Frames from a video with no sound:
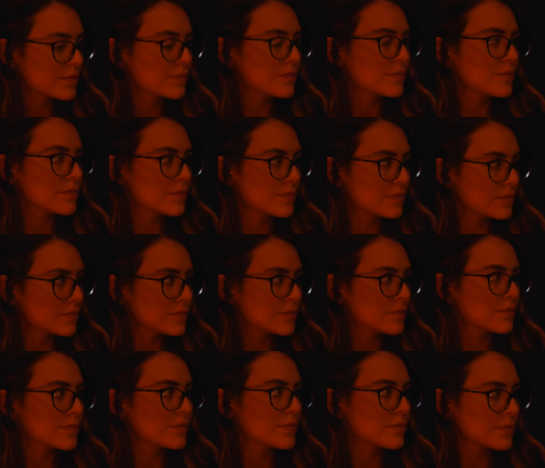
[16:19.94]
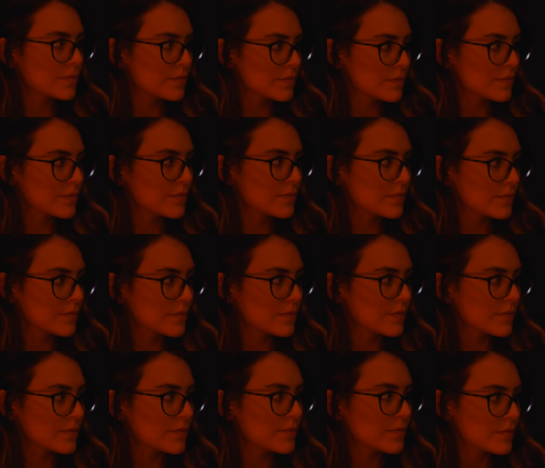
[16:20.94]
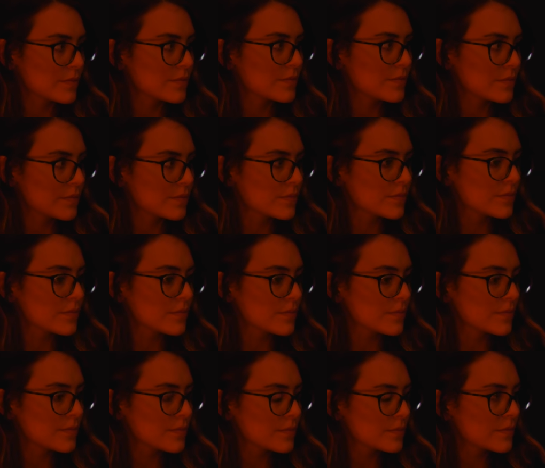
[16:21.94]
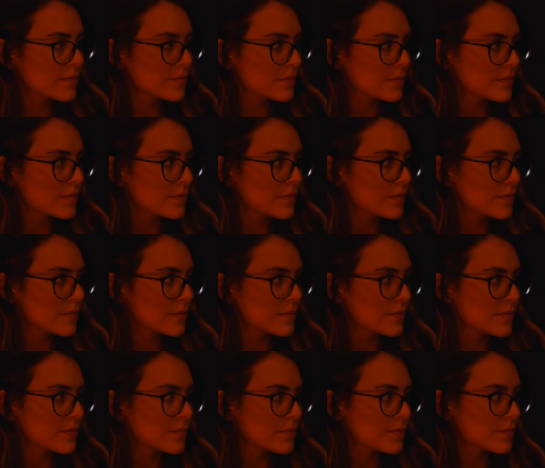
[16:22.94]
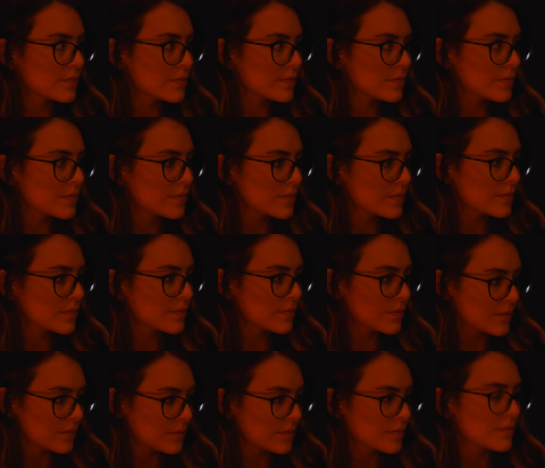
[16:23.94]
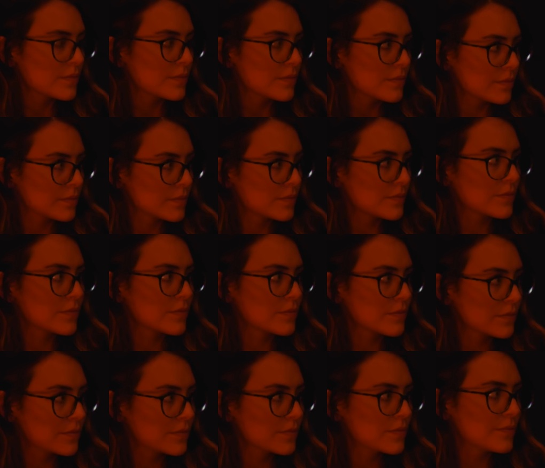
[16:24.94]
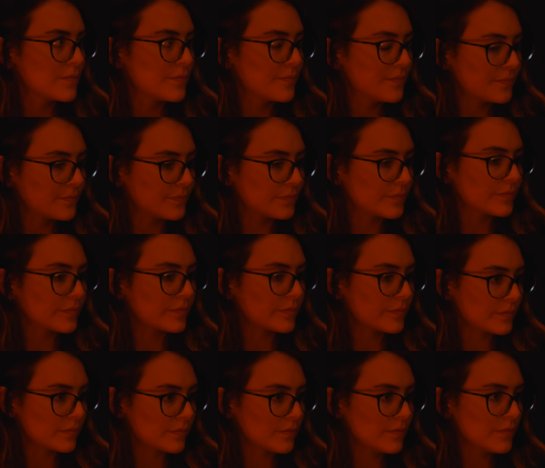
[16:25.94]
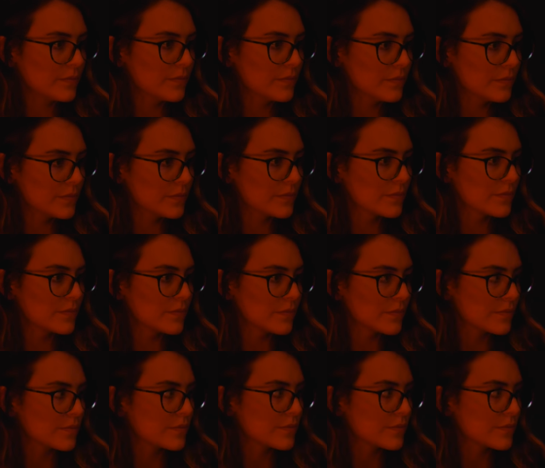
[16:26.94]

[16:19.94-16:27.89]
(silent)